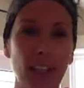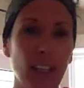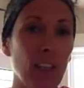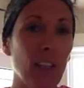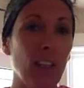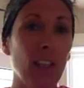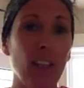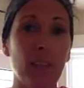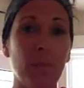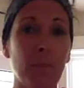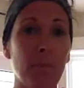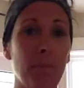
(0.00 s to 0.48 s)

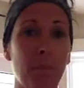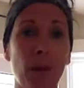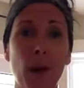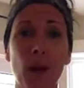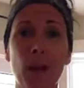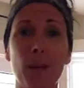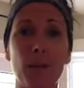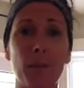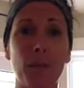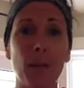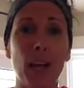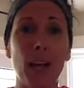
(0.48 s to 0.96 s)
look,
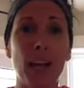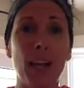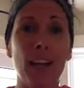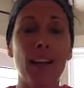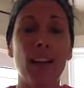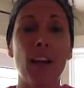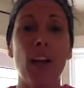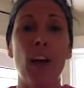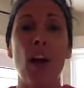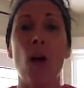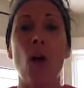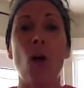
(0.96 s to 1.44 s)
bottom line,
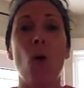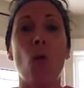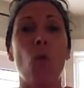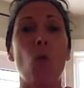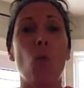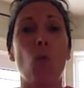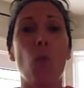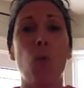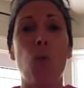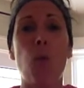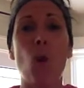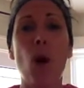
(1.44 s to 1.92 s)

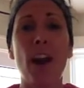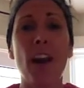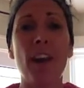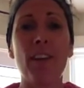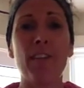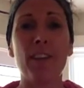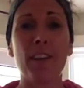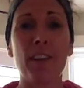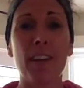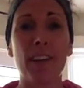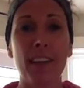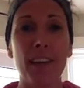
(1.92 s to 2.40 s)

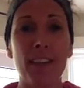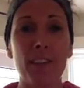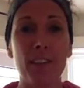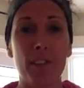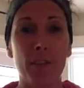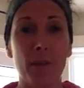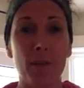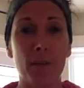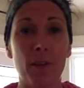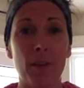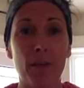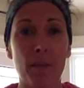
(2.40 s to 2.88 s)
whatever gets
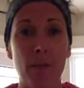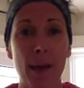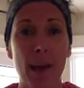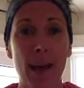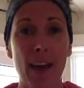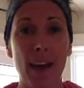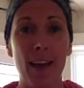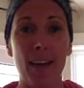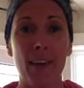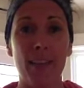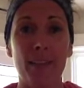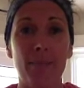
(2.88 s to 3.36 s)
you to the
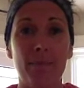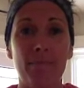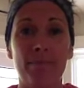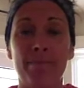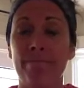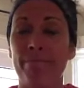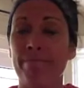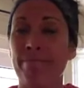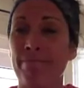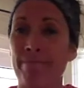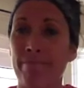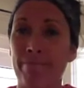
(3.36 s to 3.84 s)
mat,
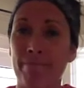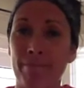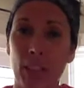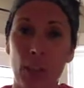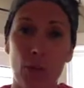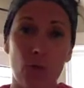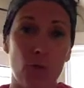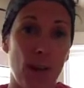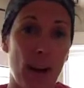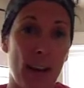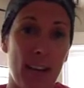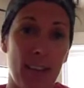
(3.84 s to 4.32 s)

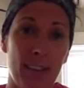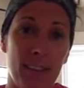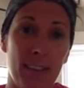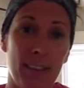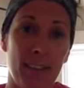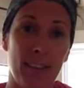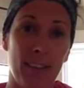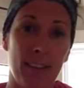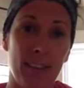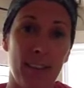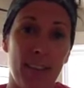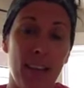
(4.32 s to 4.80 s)
great.
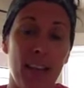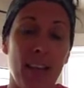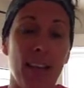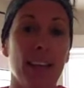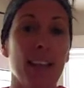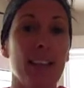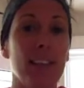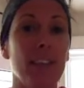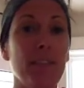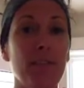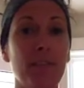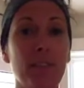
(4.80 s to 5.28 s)

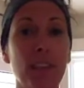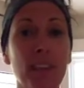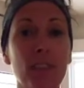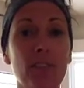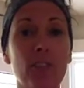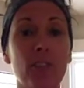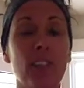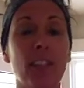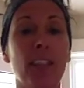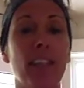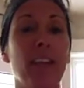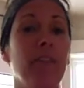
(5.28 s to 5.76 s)
Because
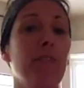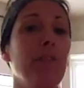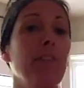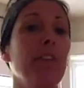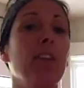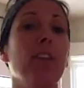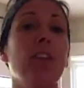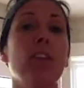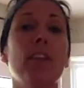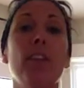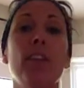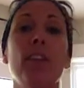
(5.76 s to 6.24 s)
eventually,
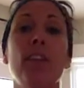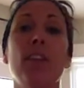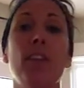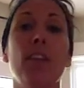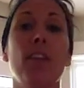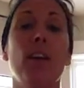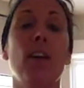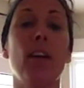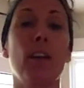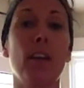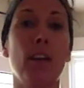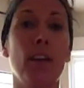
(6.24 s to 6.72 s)
and
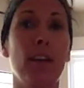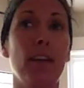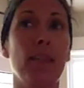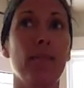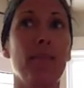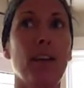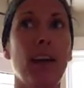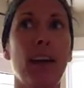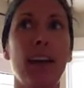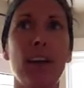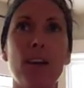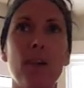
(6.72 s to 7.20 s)

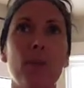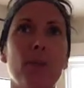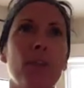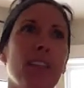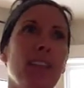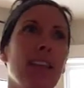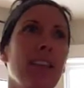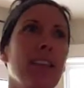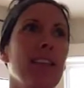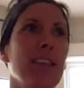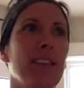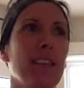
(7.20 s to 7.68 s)
I don't
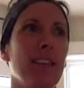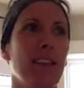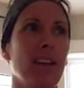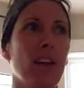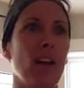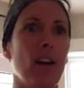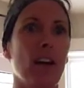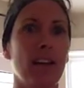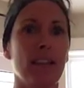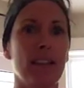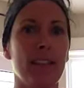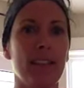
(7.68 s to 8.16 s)
say this in a
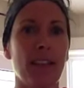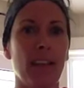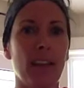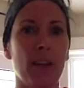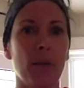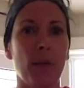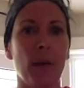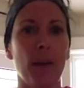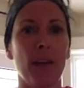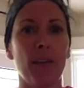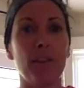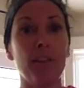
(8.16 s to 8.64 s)

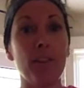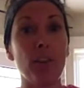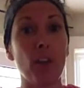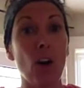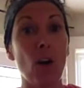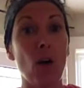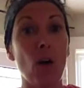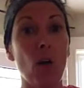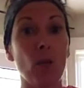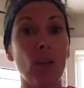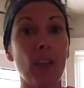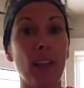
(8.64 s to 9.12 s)
condescending way, if you're
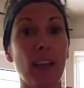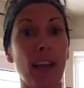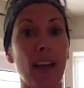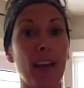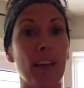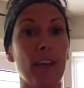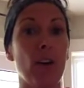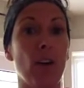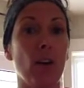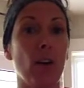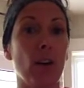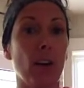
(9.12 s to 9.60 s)
only
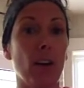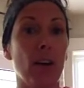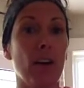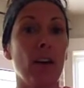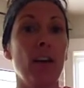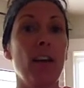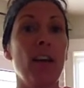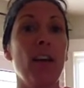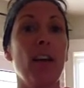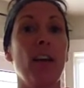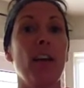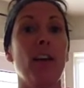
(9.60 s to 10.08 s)
at yoga
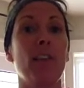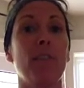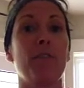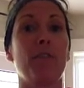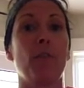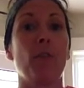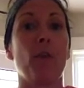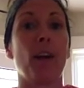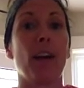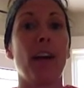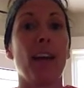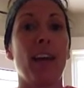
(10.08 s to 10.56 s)

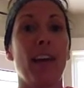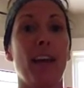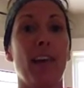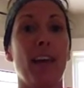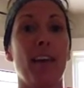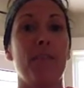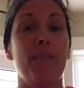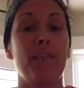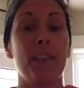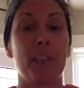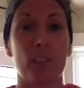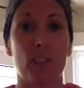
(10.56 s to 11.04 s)
for
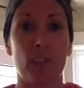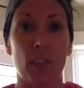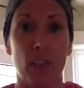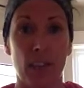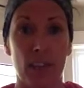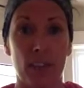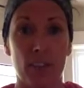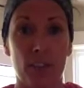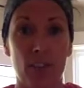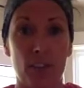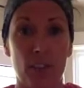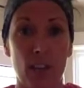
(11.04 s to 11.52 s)
a physical
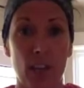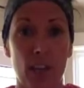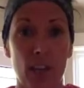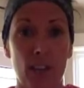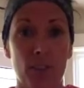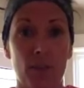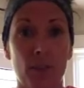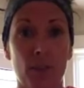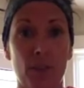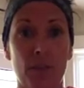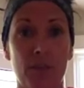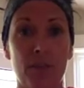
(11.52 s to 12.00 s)

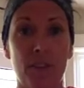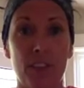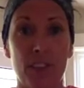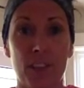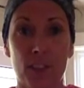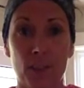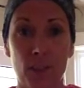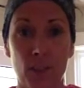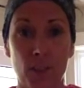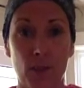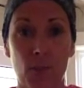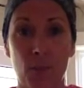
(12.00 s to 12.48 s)
exercise or a
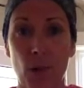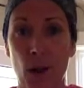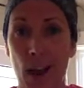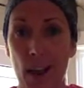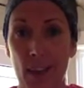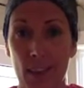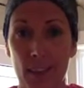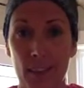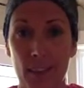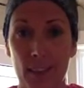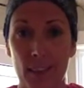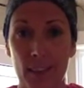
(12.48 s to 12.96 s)
physical
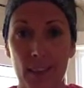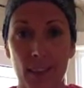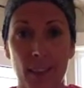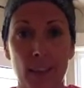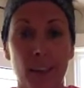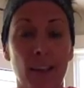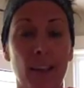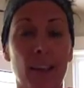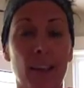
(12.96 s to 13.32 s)
practice